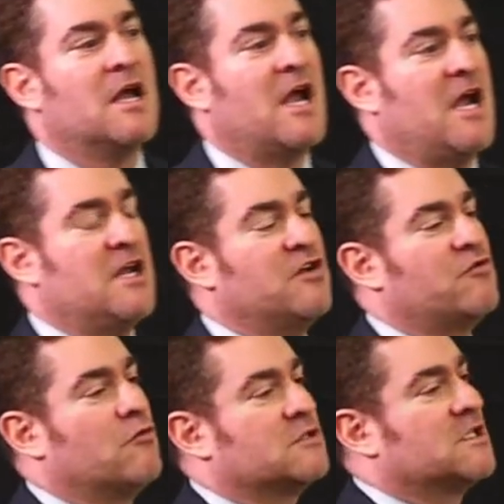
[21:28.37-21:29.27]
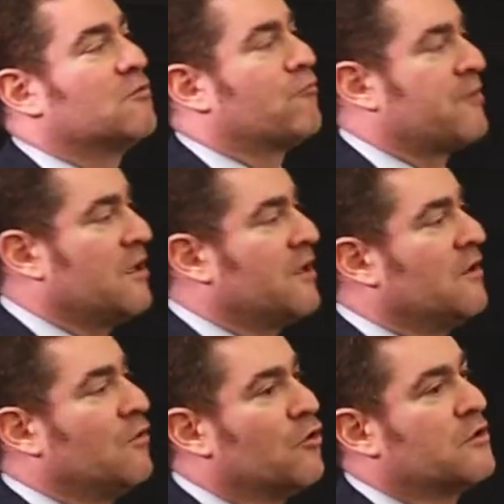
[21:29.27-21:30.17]
Andy Schwartz had really
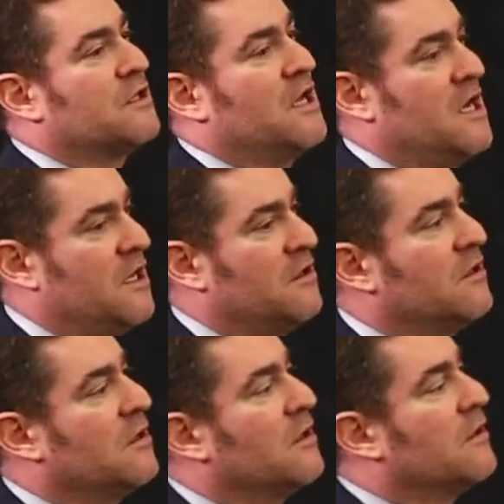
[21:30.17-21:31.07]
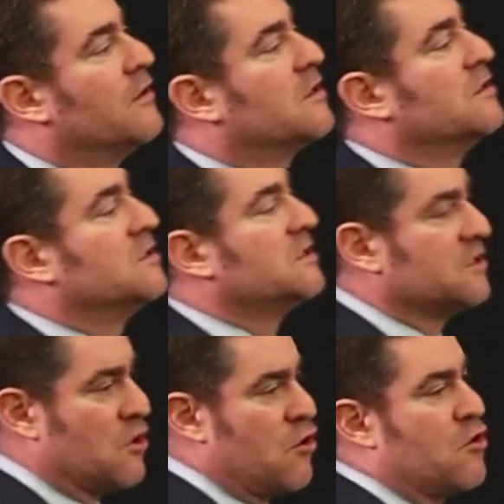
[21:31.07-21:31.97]
looked at the
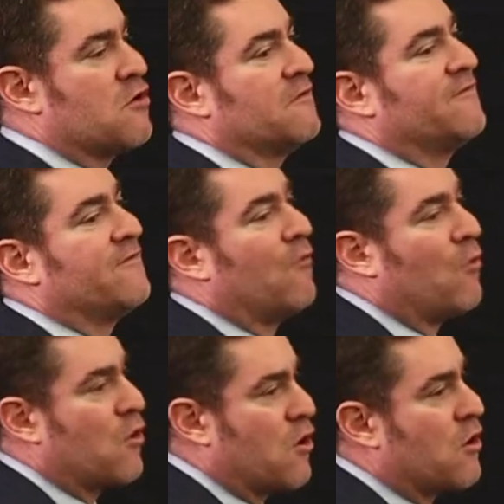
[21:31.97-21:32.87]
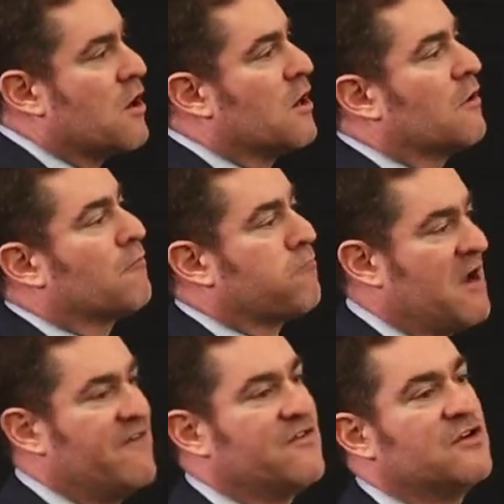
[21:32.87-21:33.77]
concern for
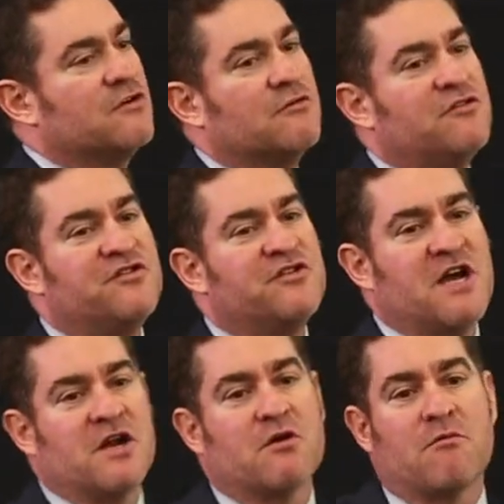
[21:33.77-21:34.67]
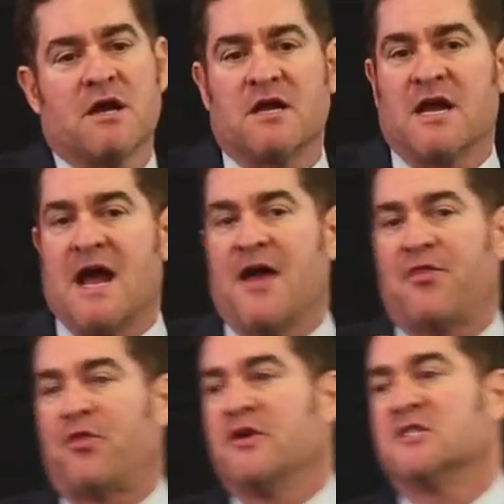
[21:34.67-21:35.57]
revenue generating
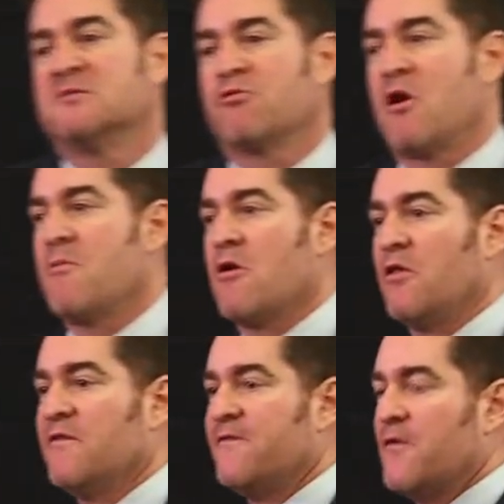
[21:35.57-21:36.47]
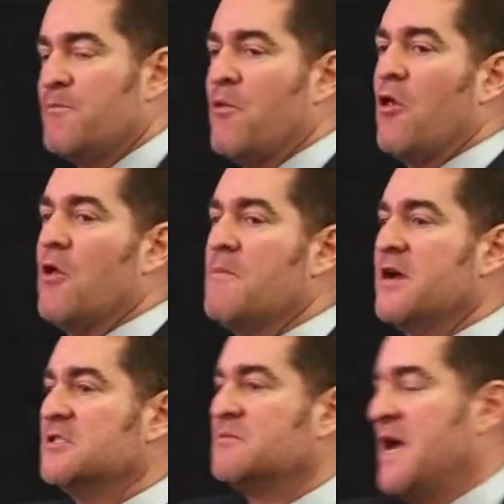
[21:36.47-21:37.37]
athletes, primarily football and
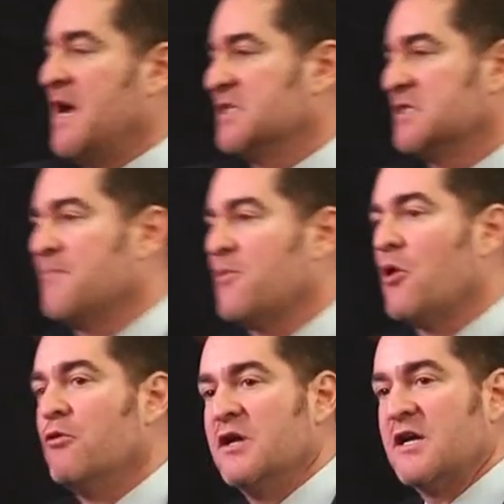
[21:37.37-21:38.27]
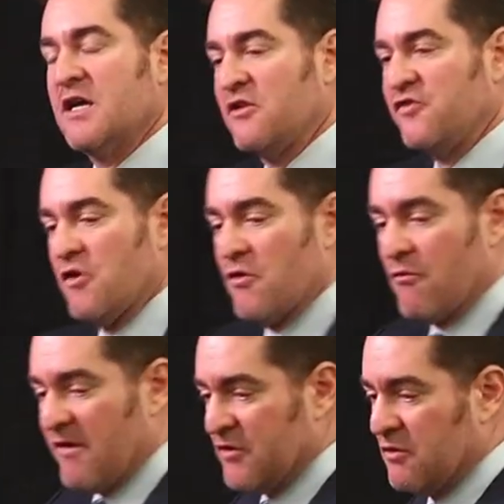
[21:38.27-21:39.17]
men's basketball, who didn't get to share in the
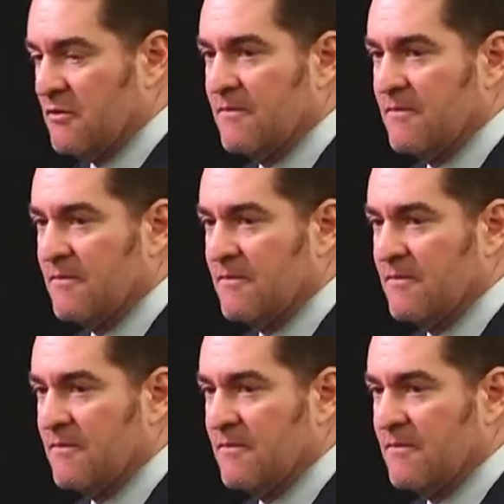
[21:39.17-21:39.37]
revenue.